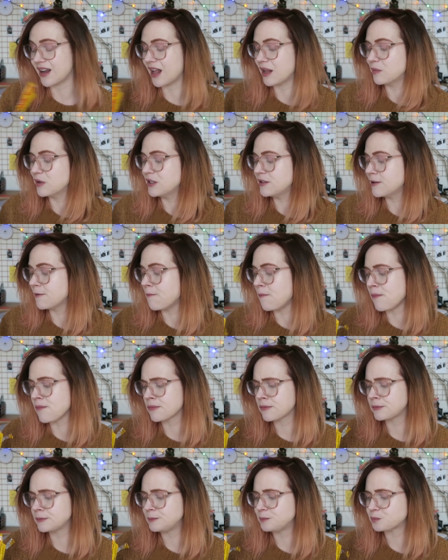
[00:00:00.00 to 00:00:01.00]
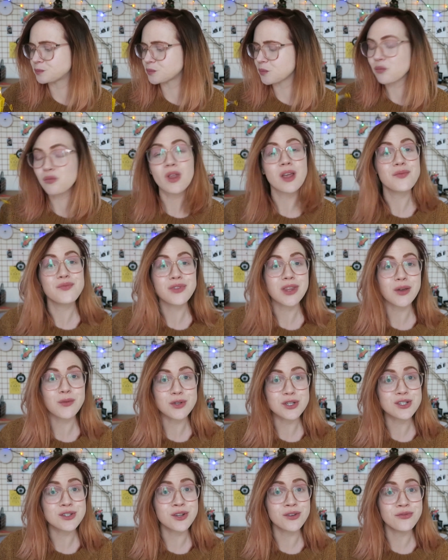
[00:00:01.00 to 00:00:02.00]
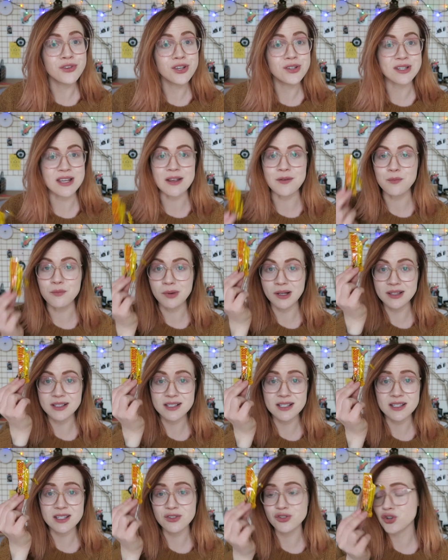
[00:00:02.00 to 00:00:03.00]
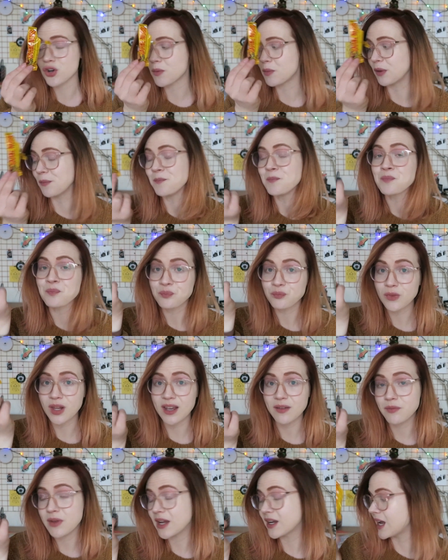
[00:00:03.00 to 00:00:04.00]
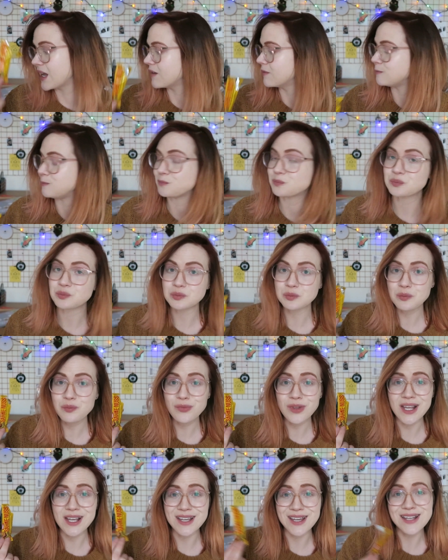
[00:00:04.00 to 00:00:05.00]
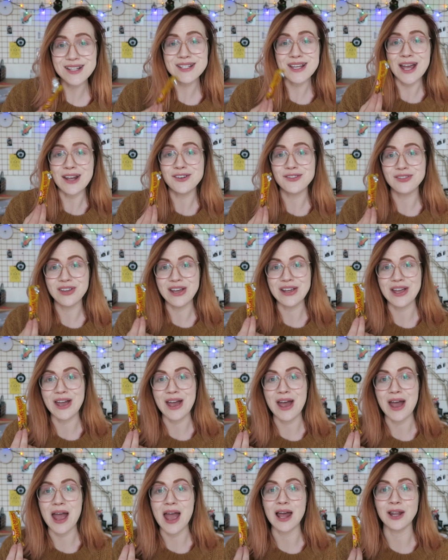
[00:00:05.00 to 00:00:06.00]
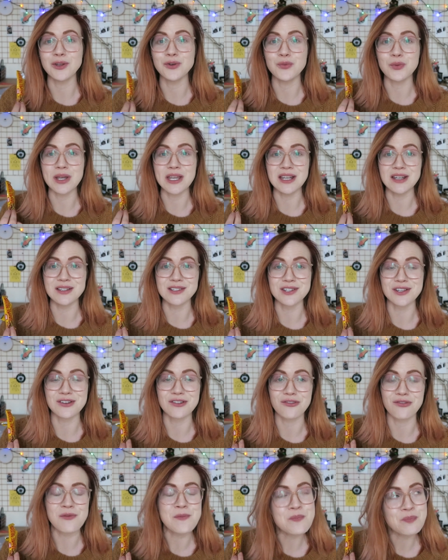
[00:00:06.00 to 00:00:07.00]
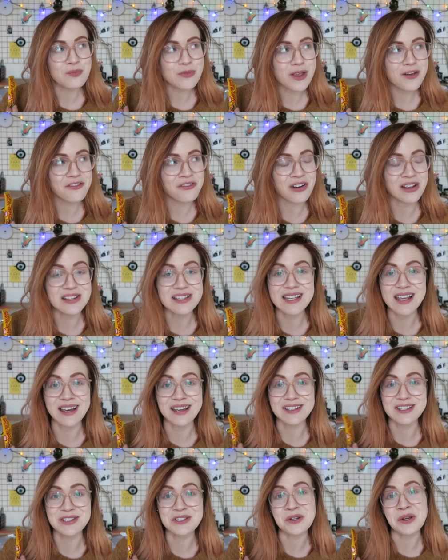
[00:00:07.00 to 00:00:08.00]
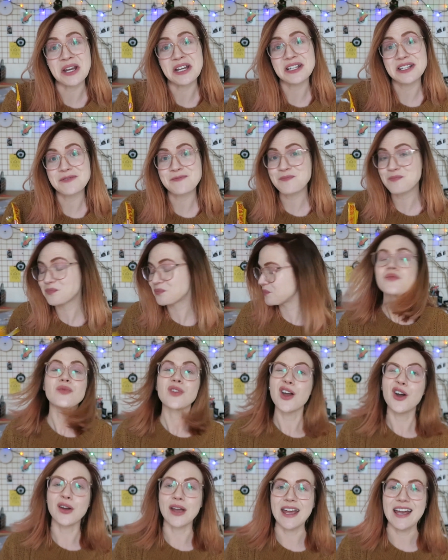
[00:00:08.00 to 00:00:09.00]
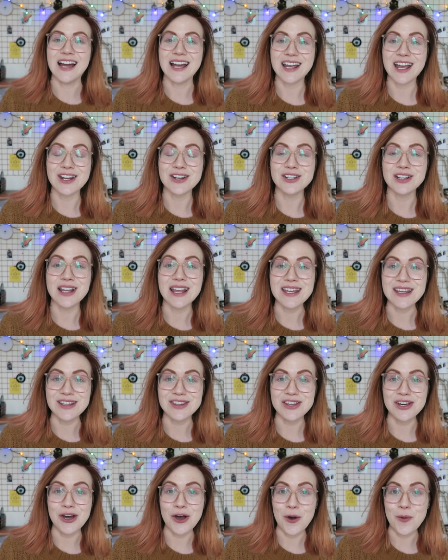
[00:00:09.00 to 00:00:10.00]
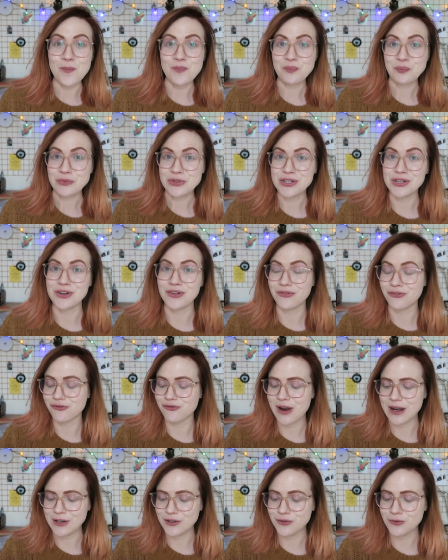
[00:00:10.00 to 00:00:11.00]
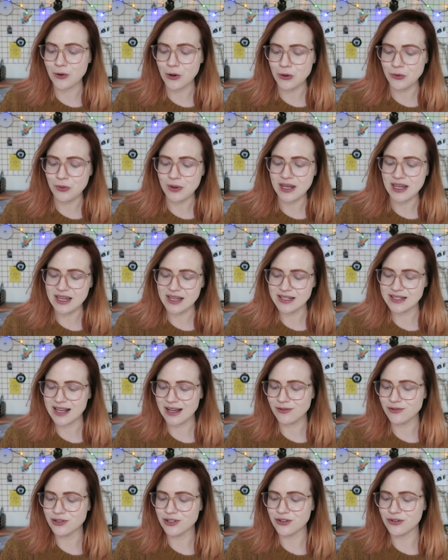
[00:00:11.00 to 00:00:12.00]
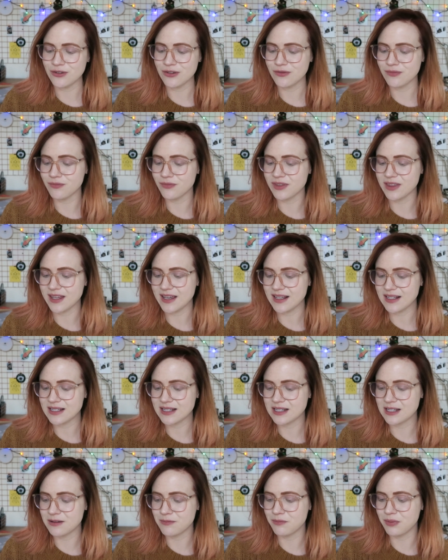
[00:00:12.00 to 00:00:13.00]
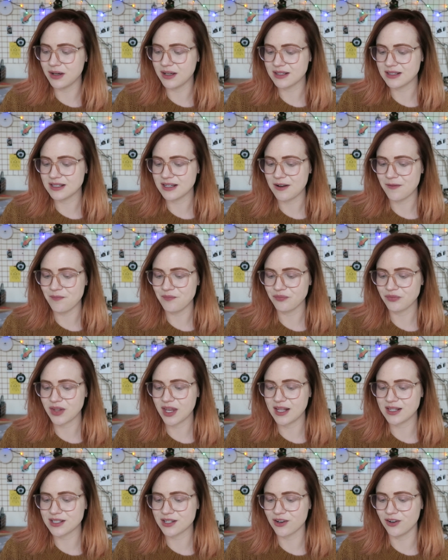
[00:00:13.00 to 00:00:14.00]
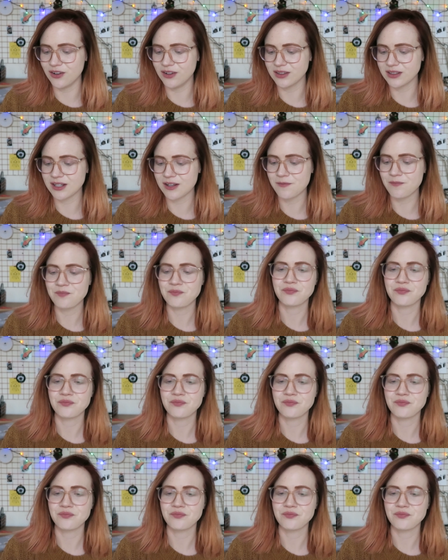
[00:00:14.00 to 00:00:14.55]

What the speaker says: an almond, which is confusing, but this is enjoyable. Again, it's kind of like a Halloween sort of fun-sized treat. Okay, I kind of like the sort of retro-y sound to this, but it's gold.